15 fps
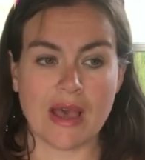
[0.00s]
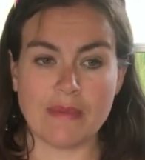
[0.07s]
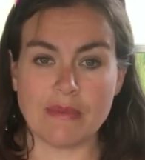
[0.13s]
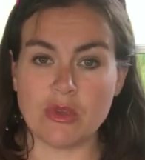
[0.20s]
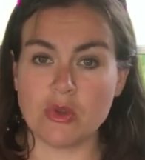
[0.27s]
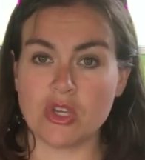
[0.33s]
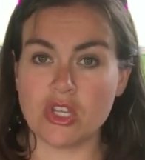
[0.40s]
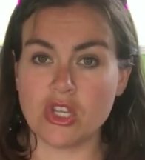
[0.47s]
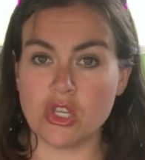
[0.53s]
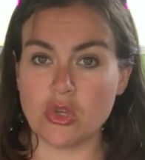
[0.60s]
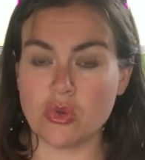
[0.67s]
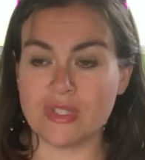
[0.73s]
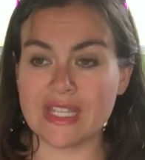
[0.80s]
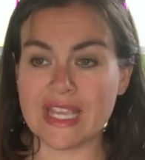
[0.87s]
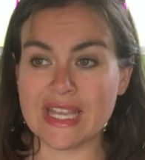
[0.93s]
You can
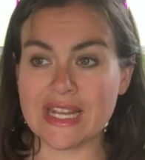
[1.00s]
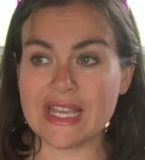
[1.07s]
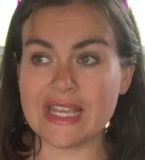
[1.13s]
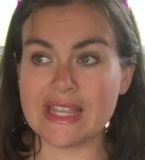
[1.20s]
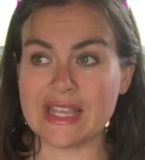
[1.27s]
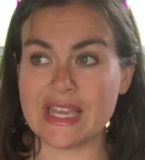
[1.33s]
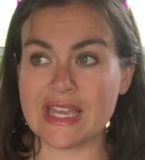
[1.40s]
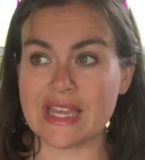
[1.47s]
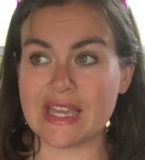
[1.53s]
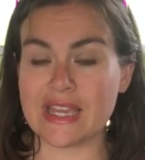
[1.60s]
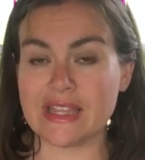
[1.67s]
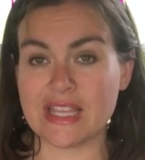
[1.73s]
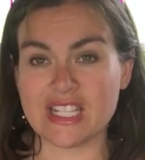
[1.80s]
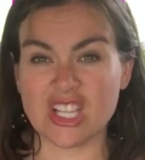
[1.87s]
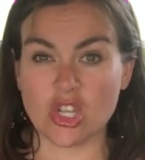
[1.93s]
use anything
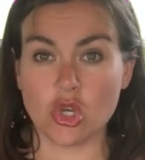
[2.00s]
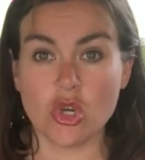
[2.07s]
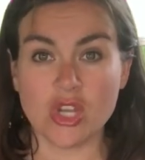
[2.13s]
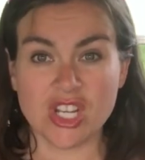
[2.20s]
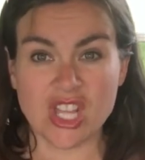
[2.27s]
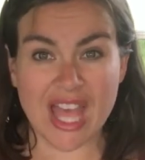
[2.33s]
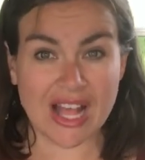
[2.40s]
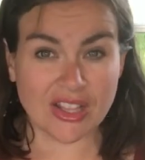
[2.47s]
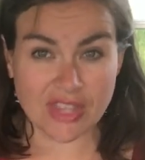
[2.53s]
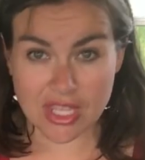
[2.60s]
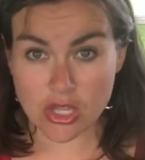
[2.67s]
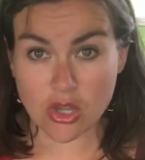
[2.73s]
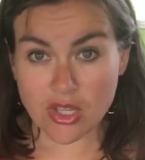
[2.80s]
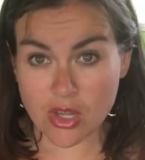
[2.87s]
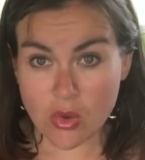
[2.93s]
that's a good healthy
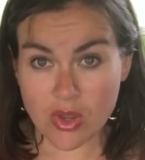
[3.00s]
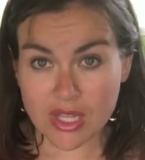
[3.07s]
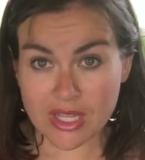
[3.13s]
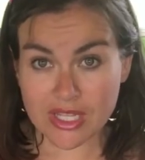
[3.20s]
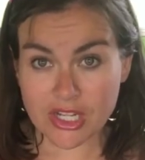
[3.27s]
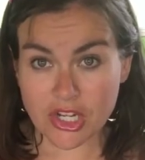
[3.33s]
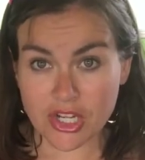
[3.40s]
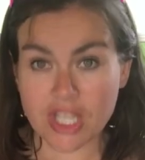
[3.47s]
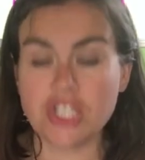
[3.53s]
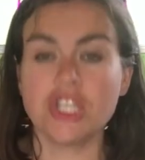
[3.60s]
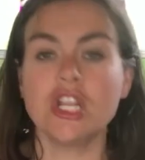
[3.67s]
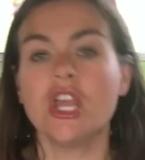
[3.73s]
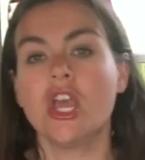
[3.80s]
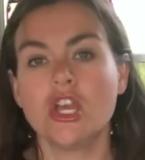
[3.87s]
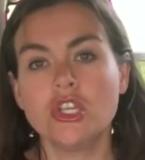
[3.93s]
cooking oil in your
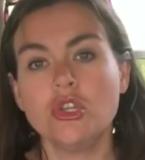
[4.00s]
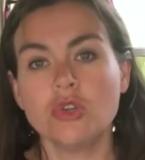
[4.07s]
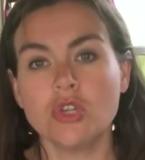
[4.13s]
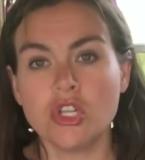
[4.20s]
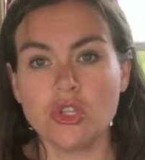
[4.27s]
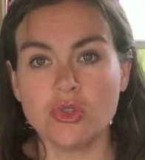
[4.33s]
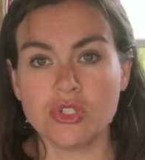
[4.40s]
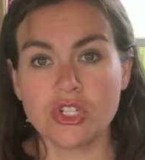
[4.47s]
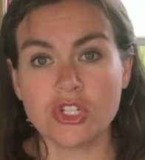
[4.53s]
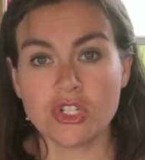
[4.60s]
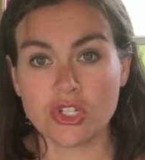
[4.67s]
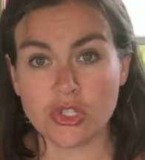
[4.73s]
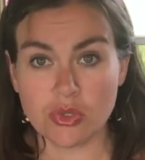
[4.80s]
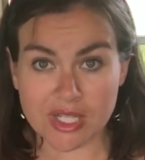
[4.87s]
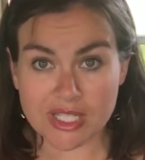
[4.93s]
kitchen, you can use to
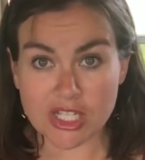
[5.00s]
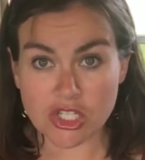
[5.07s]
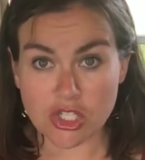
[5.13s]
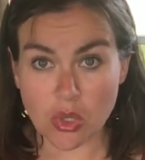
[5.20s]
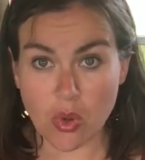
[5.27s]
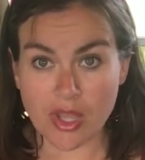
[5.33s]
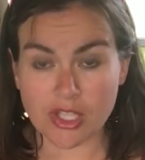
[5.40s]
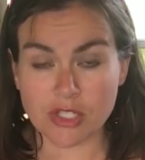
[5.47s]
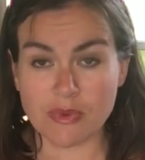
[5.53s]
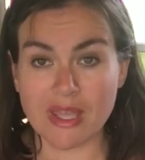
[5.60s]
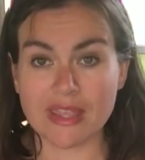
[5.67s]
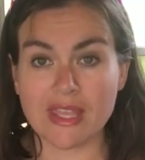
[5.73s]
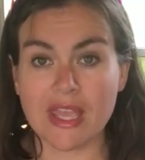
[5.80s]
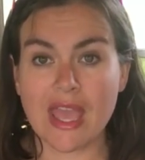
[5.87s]
dilute essential oils with.